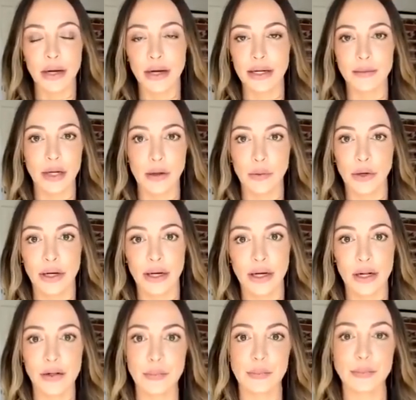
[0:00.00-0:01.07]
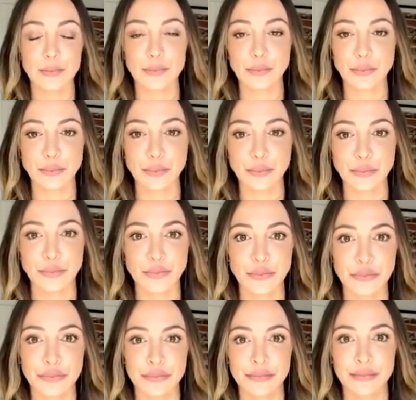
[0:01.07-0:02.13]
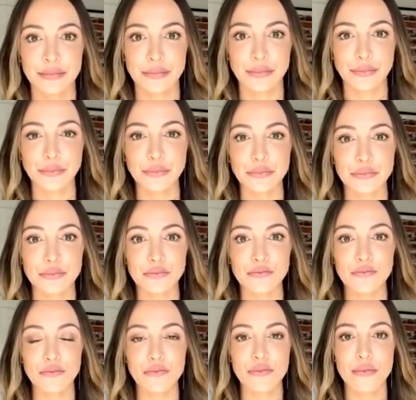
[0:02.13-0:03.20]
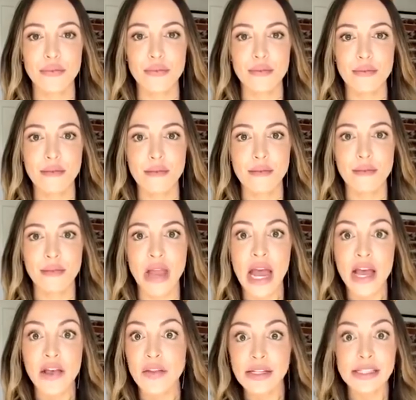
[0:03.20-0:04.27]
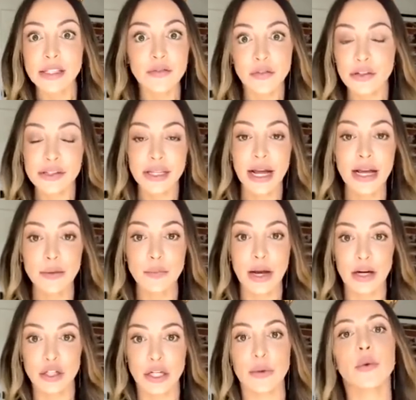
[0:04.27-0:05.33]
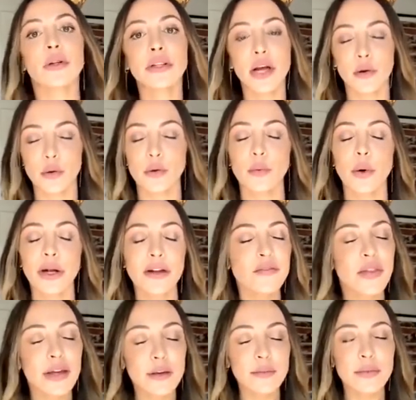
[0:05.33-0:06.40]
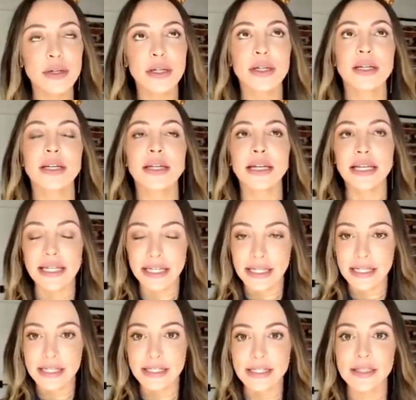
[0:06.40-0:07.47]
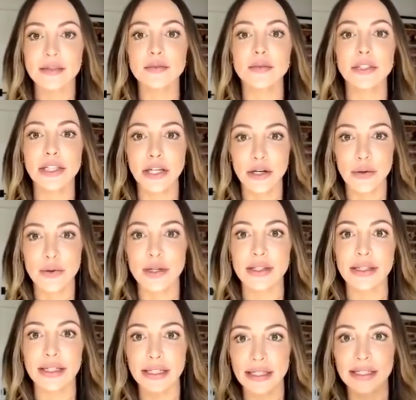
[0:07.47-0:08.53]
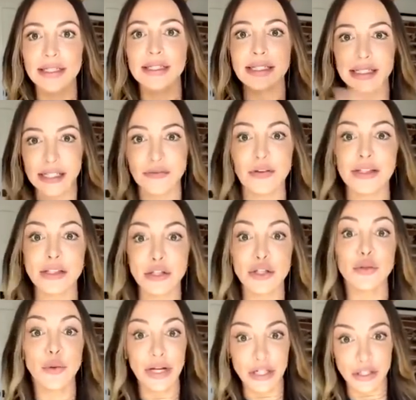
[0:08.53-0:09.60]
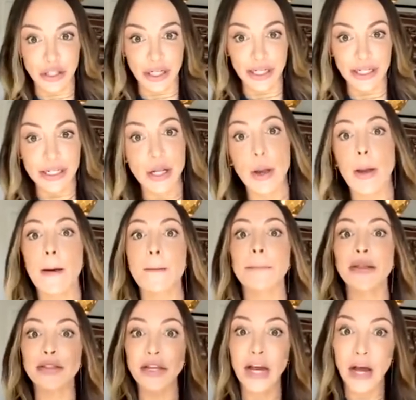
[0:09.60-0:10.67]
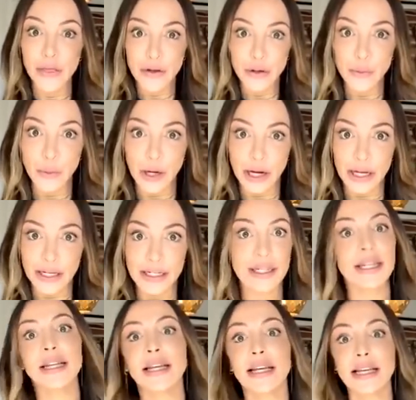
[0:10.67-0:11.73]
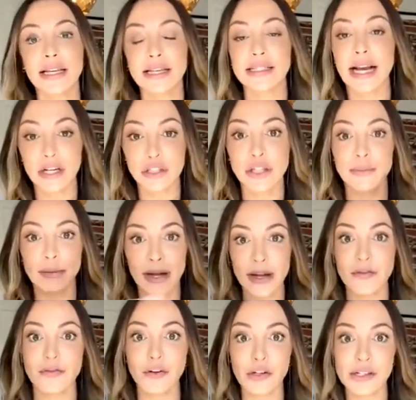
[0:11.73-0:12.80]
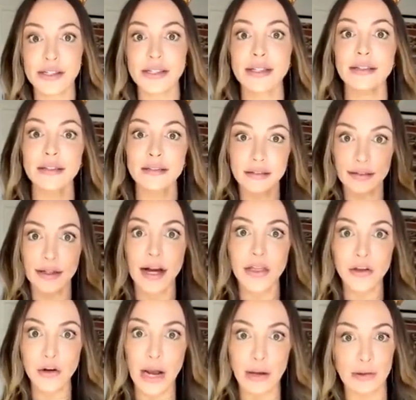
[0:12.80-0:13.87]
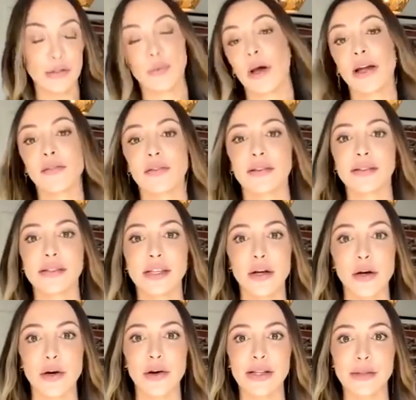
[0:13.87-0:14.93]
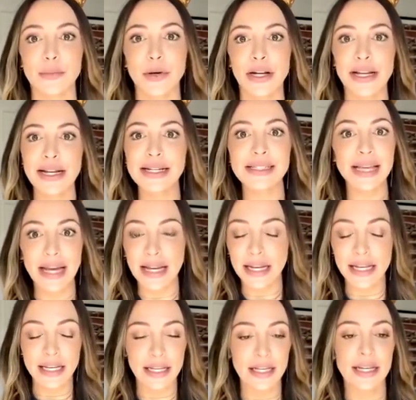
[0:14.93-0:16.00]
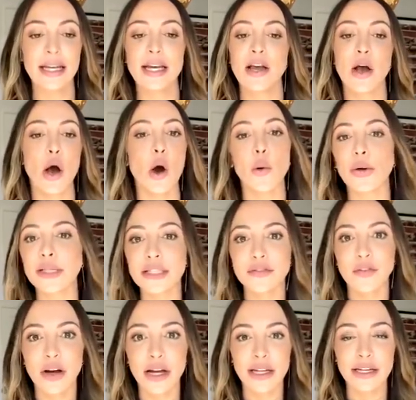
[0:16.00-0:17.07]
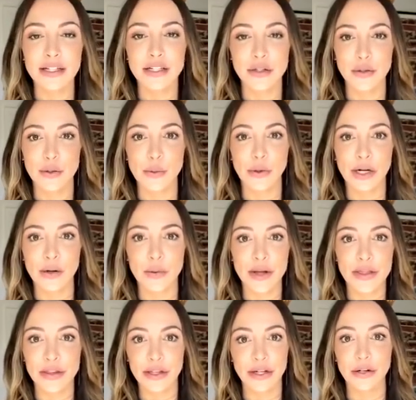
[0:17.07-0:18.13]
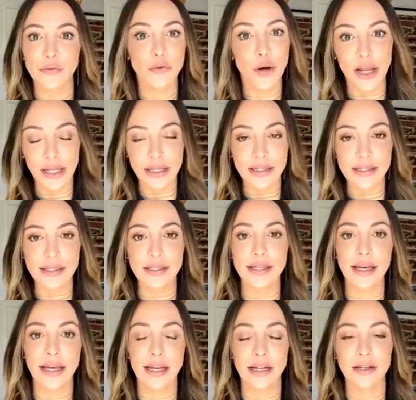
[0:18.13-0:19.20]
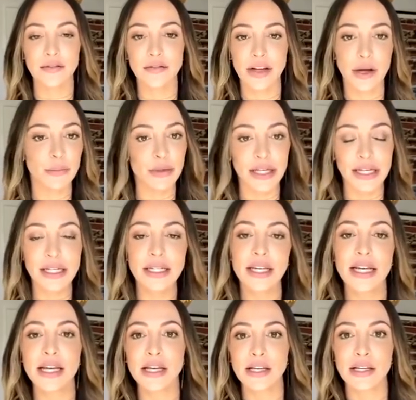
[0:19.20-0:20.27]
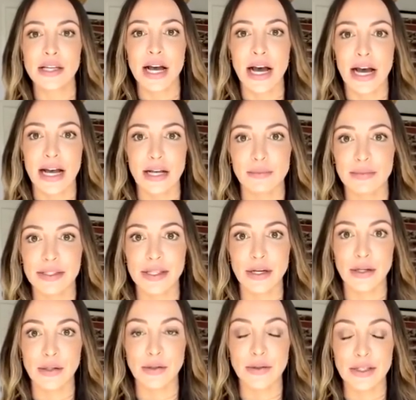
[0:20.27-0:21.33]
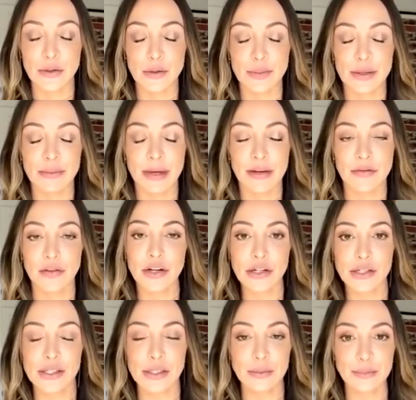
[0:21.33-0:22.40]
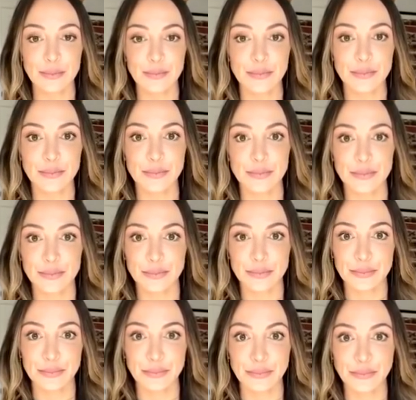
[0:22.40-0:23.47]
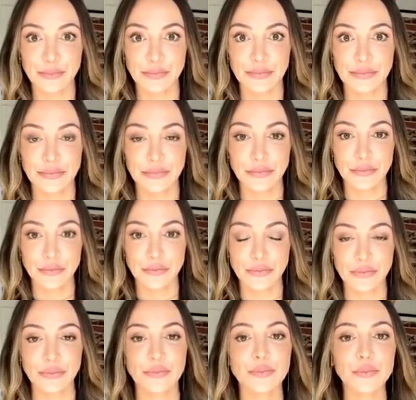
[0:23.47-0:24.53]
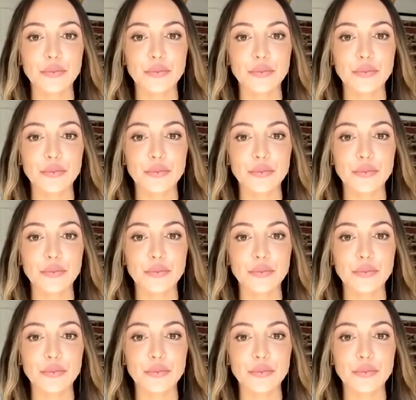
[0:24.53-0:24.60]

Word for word: it. I'm not worried at all. But do you usually get these listings? This is the first time, actually. Well, no, one of them is you know a little a different situation, but the other one is actually my first other housewife. So it's pretty exciting. Always fun to work with, you know, friends and family. Um, so this will be my first. And okay, so the first one is